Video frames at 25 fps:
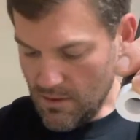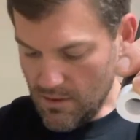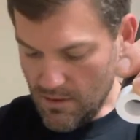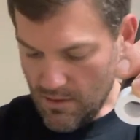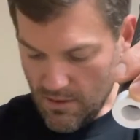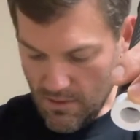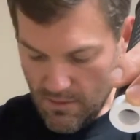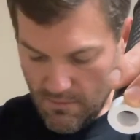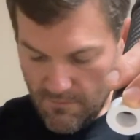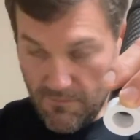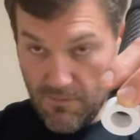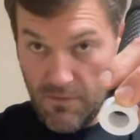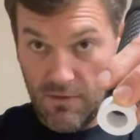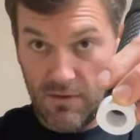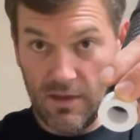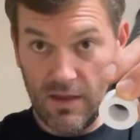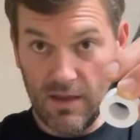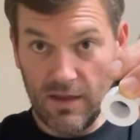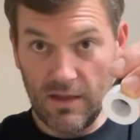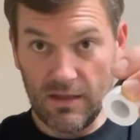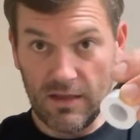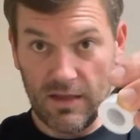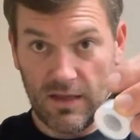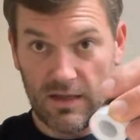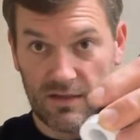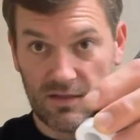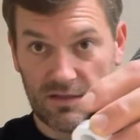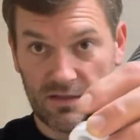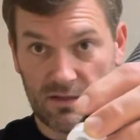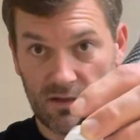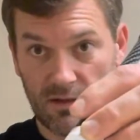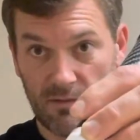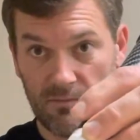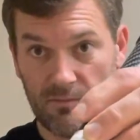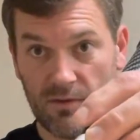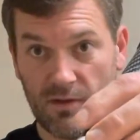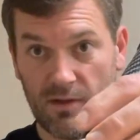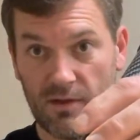If you think that's
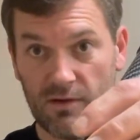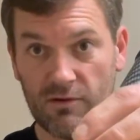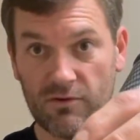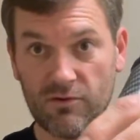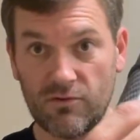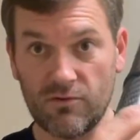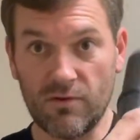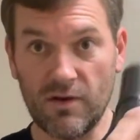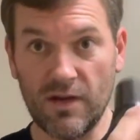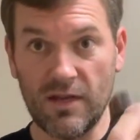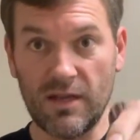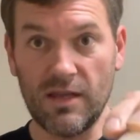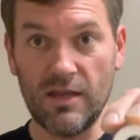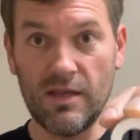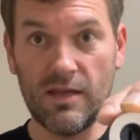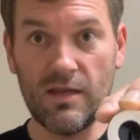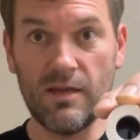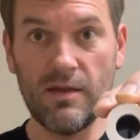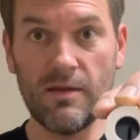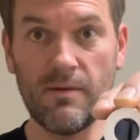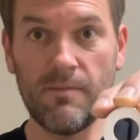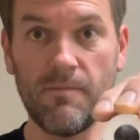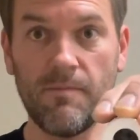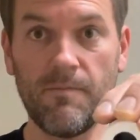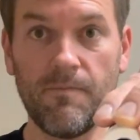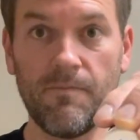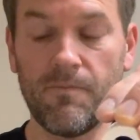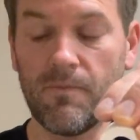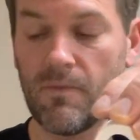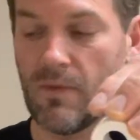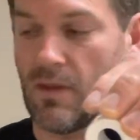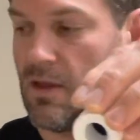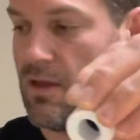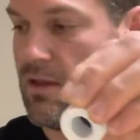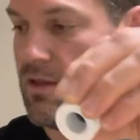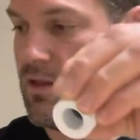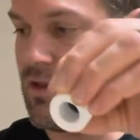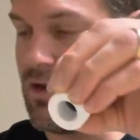something tricky
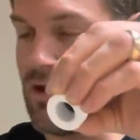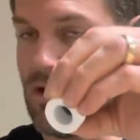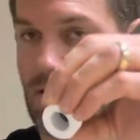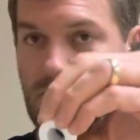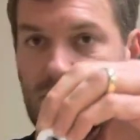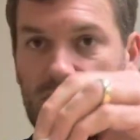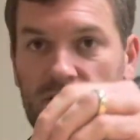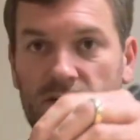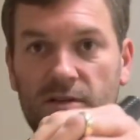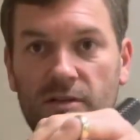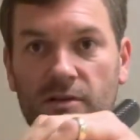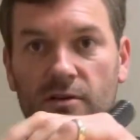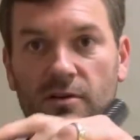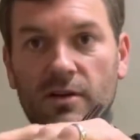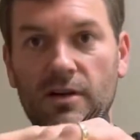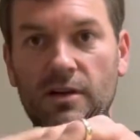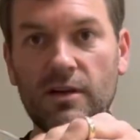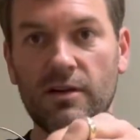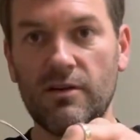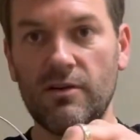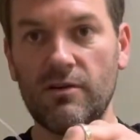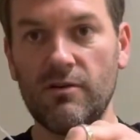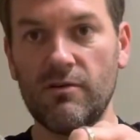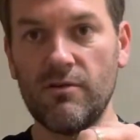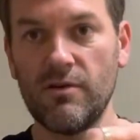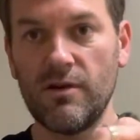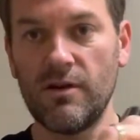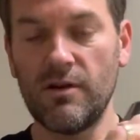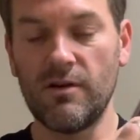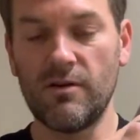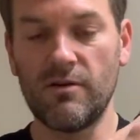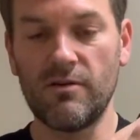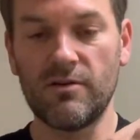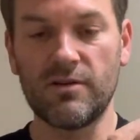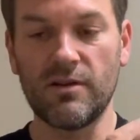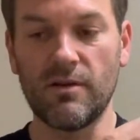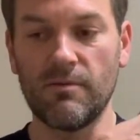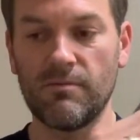and that I'm just good at doing it or
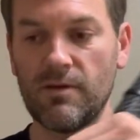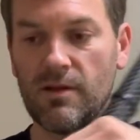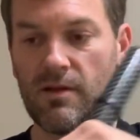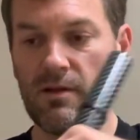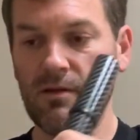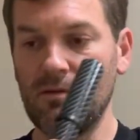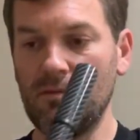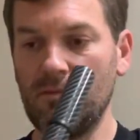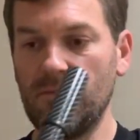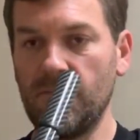something,